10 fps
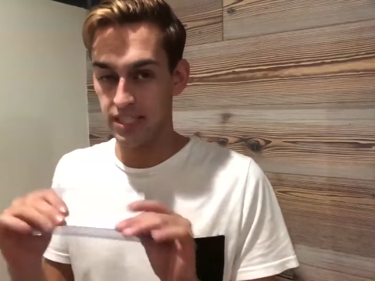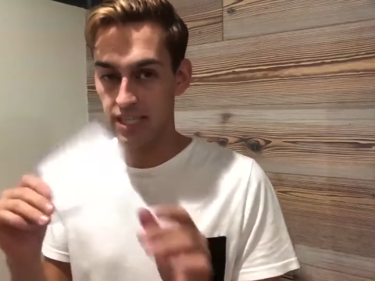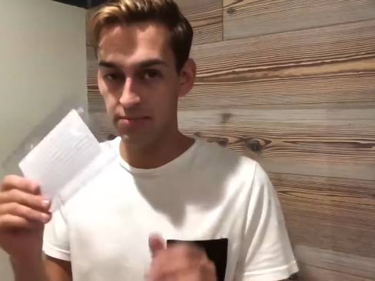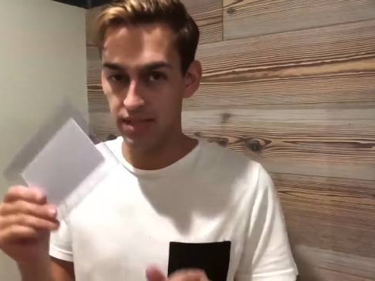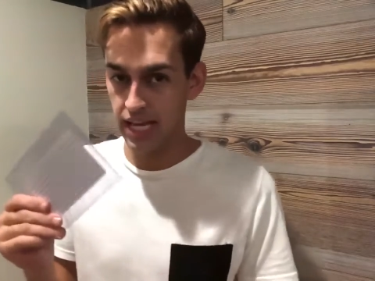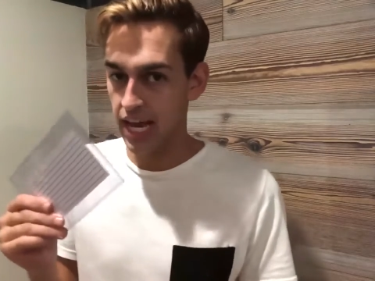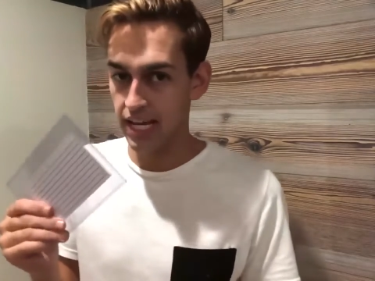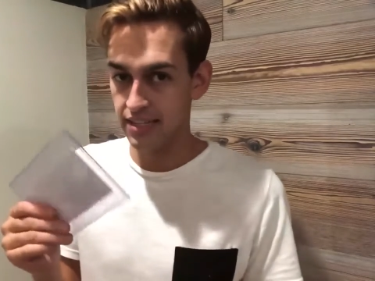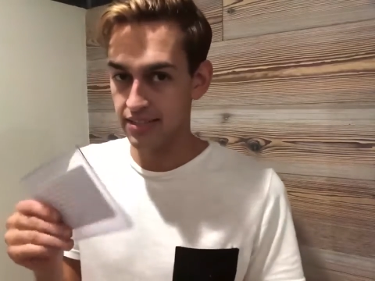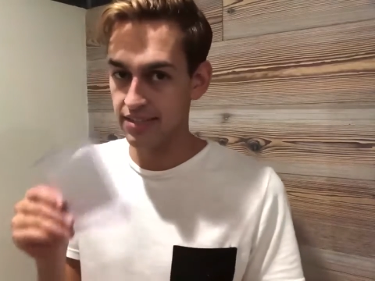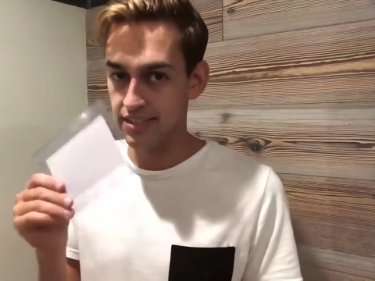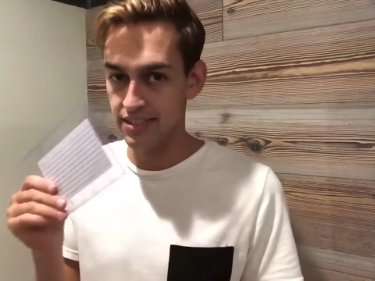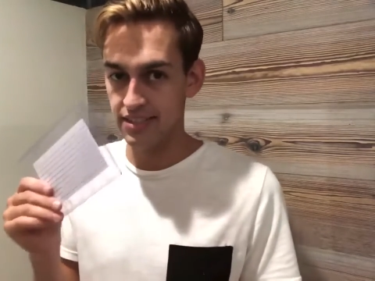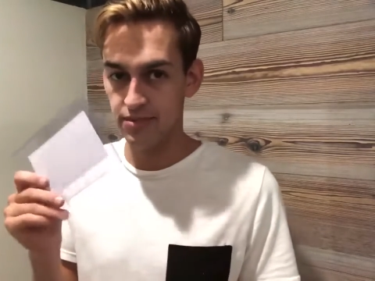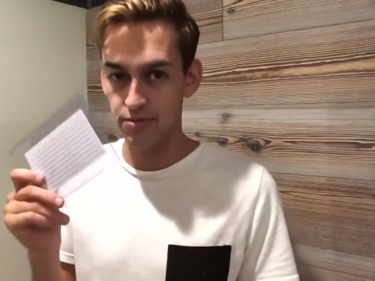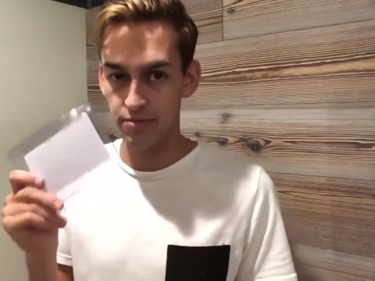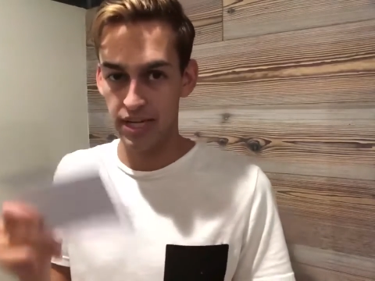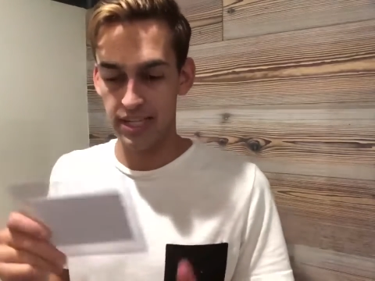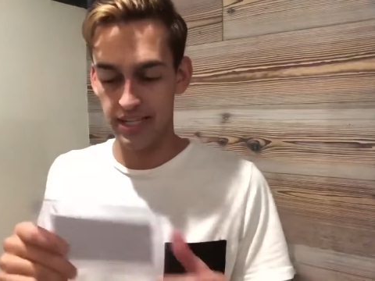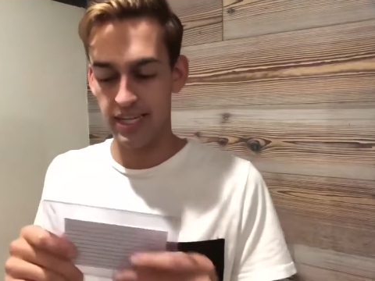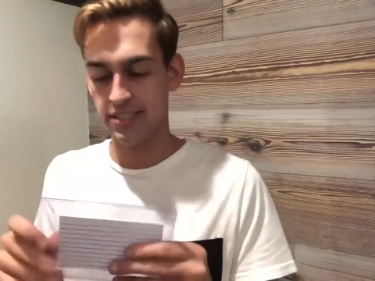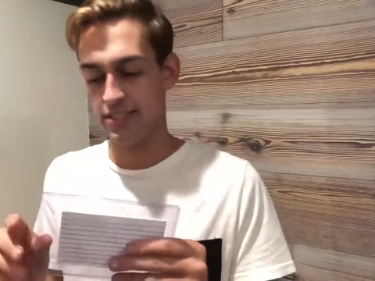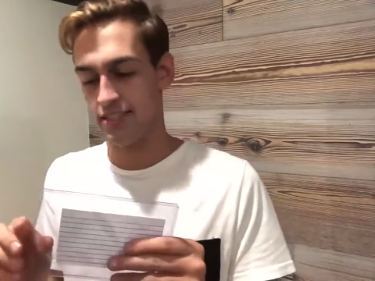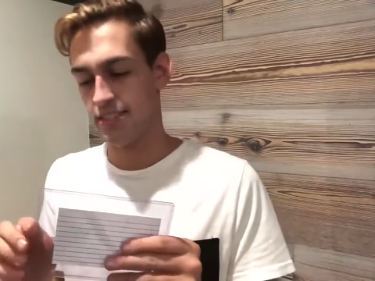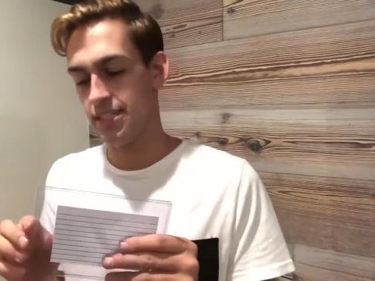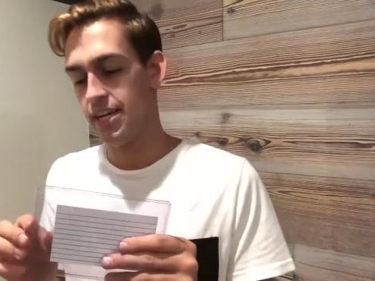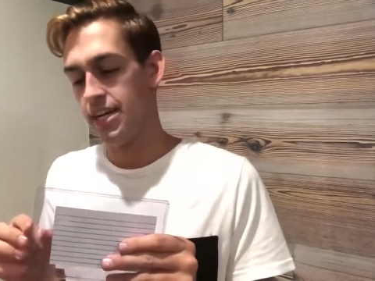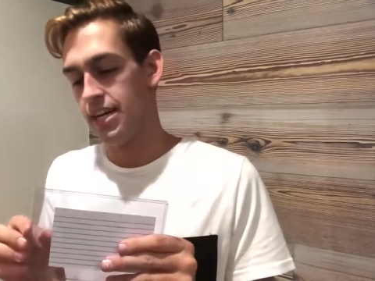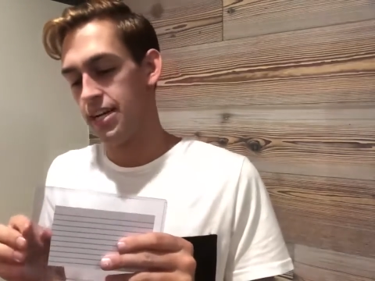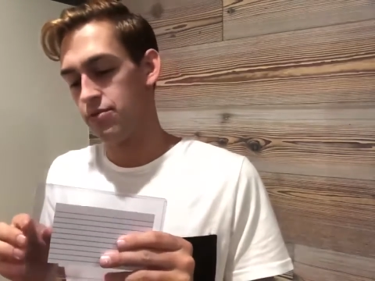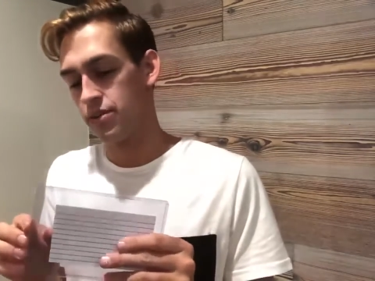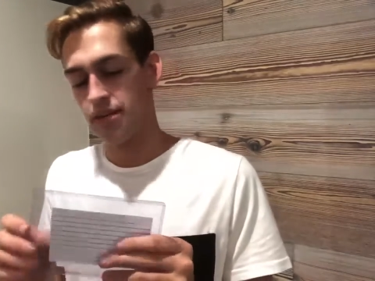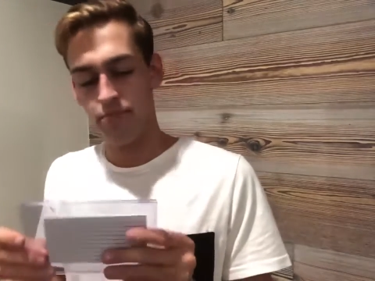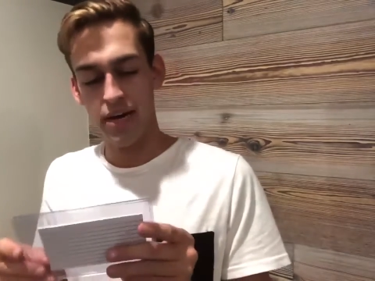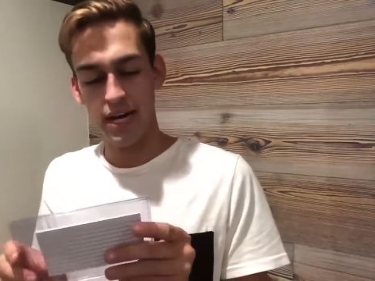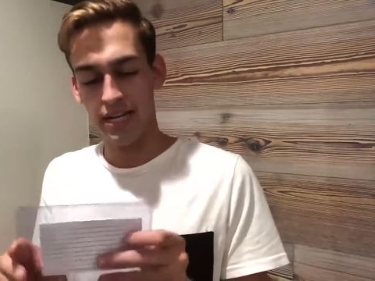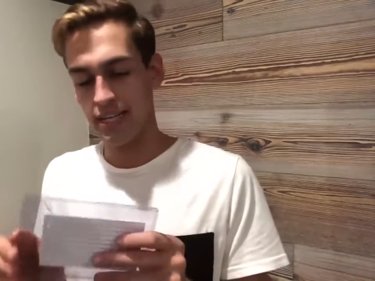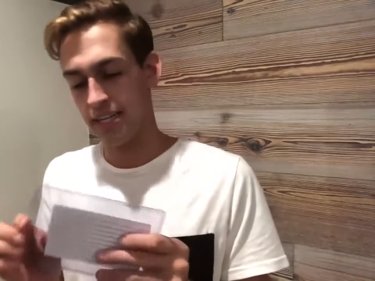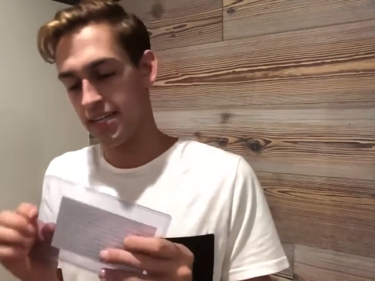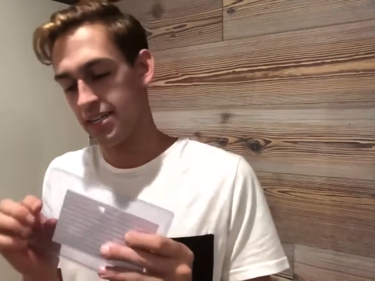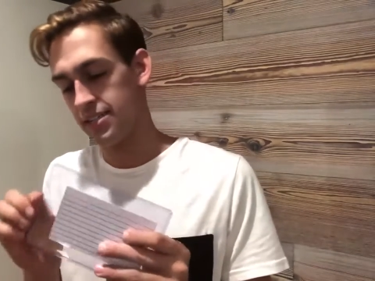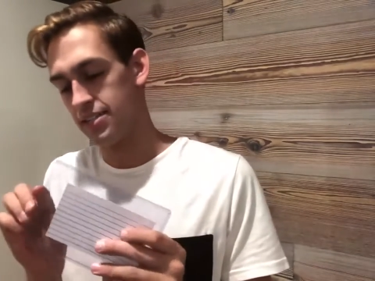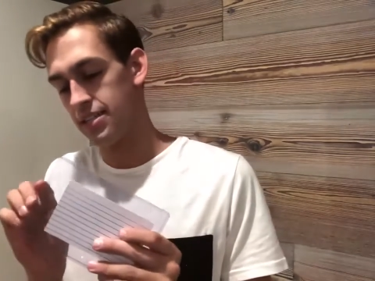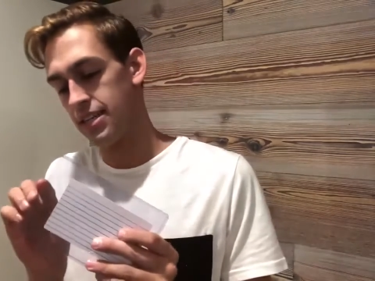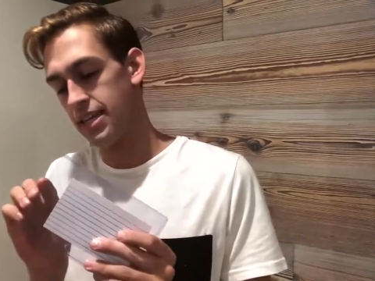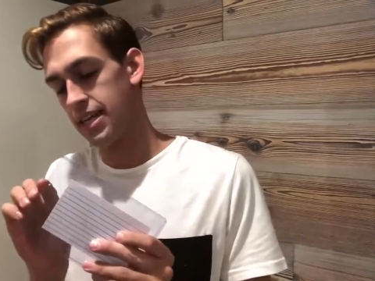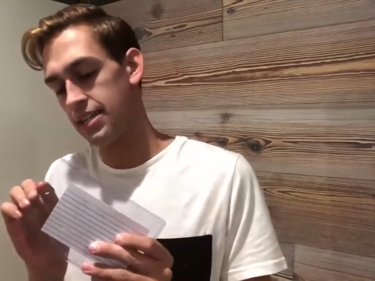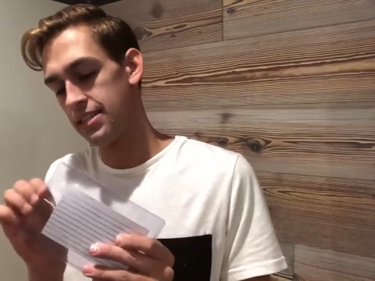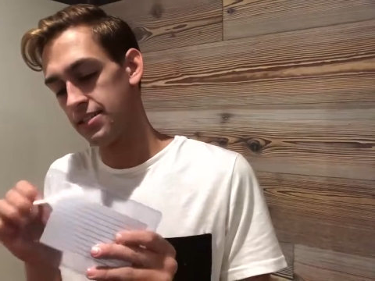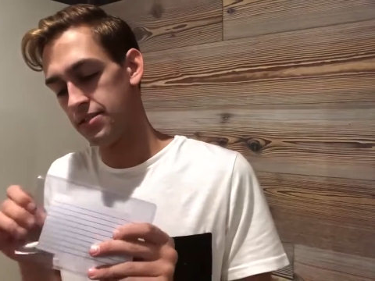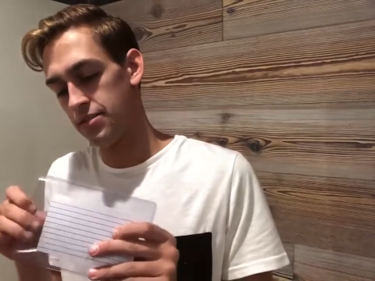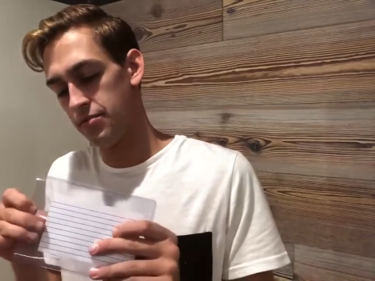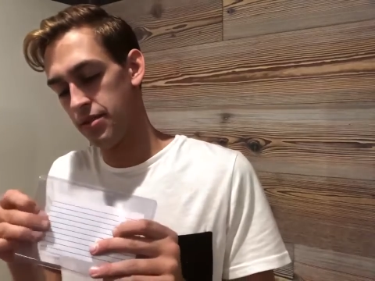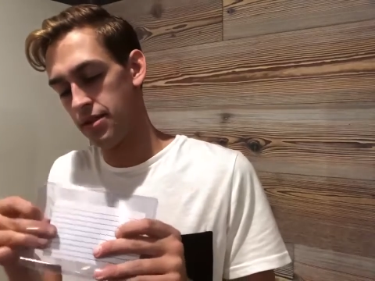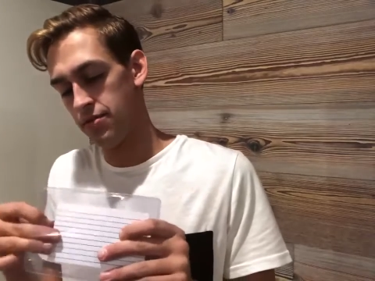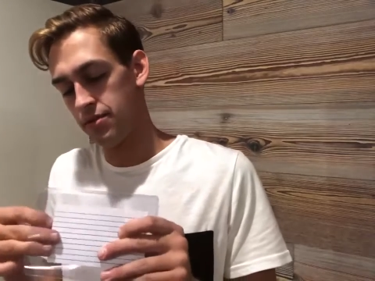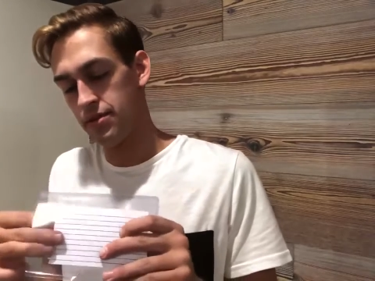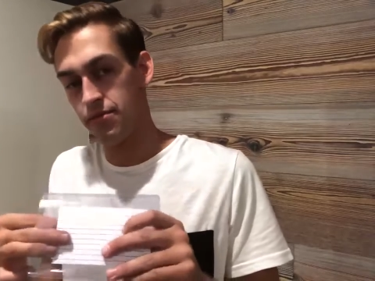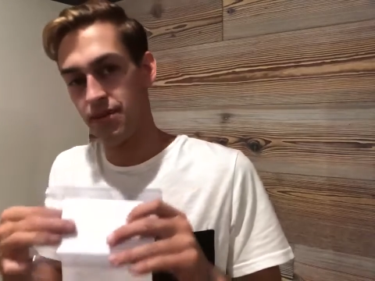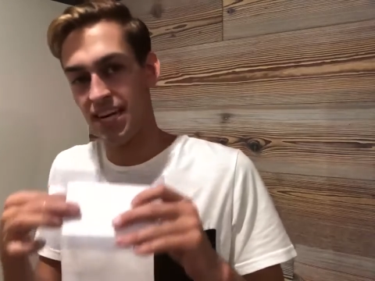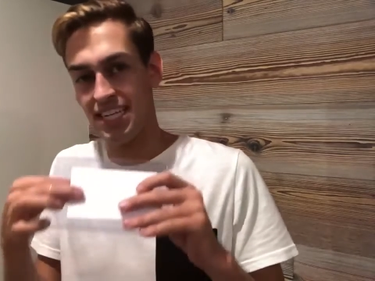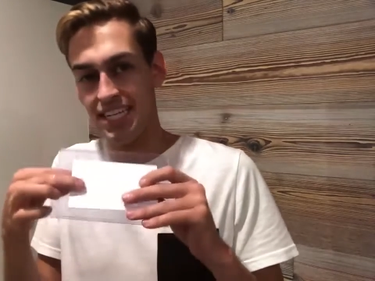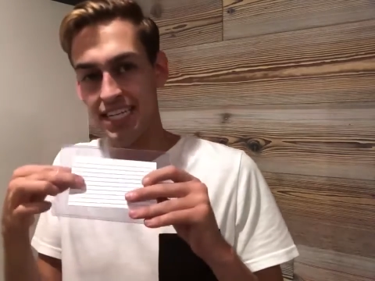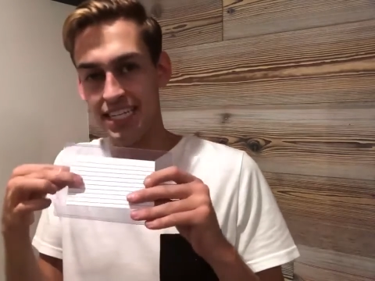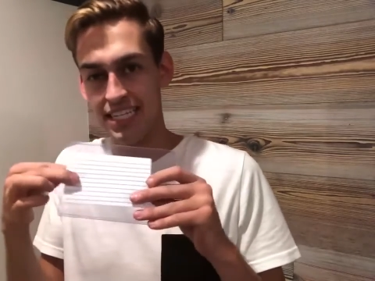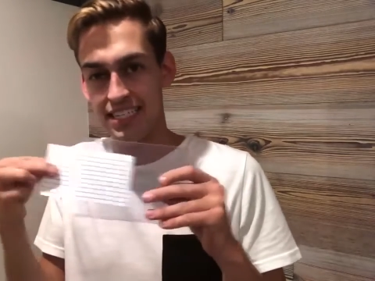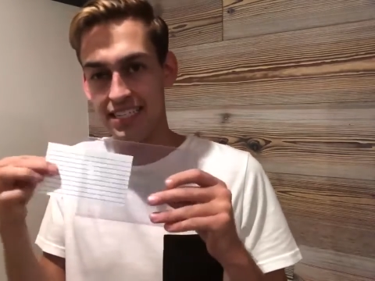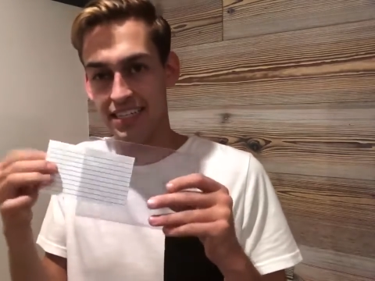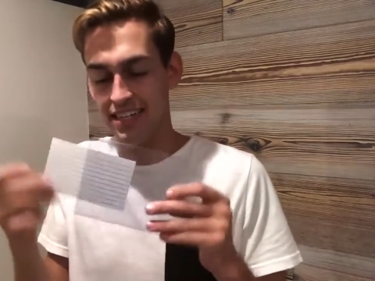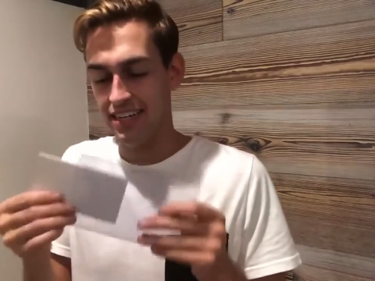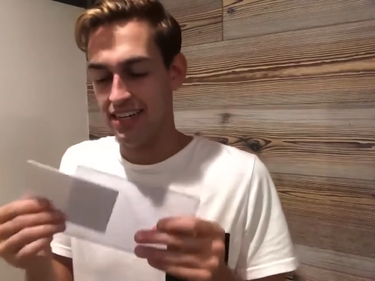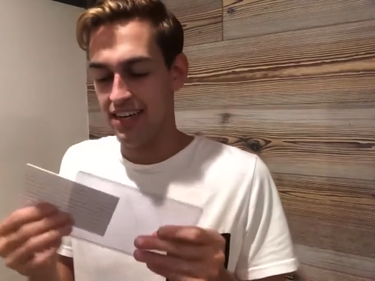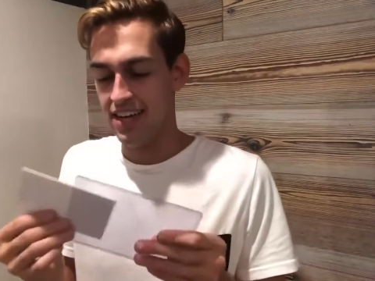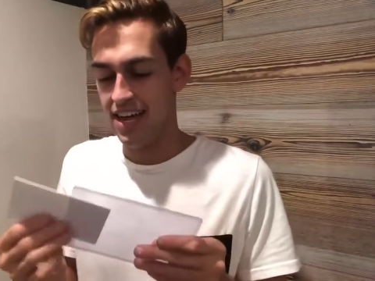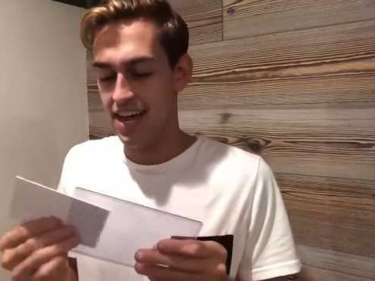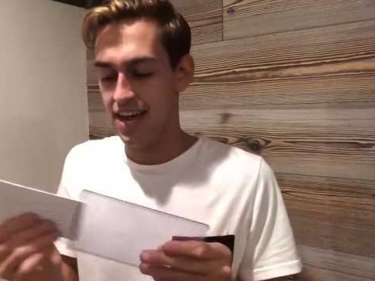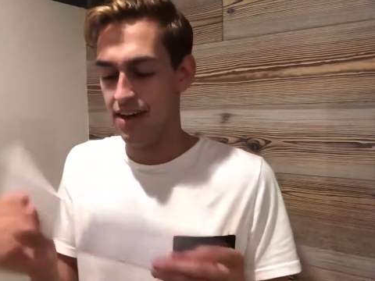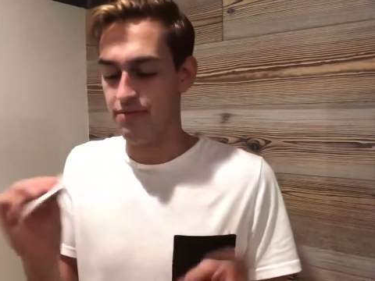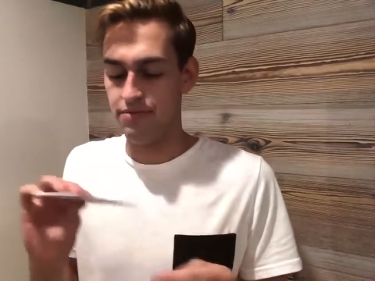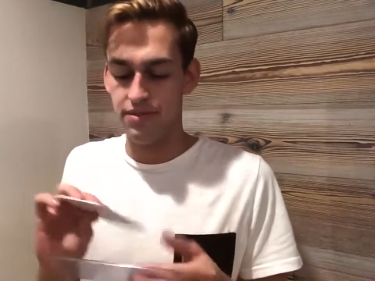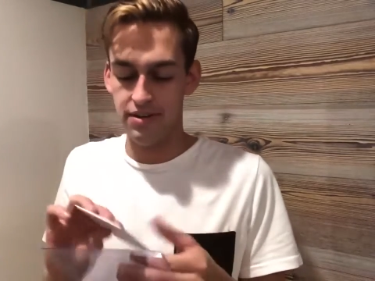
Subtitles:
Keep the case because it will make it last longer, and we'll get back to the case in a little bit with some ideas I have